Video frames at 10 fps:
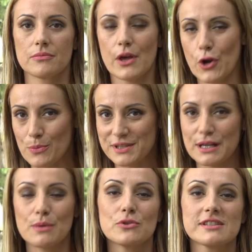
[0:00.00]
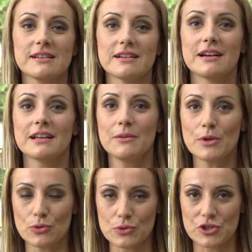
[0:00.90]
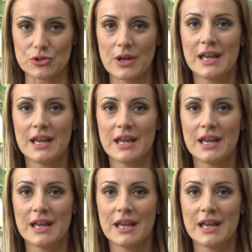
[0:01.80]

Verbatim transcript: Romska muzika ima dušu,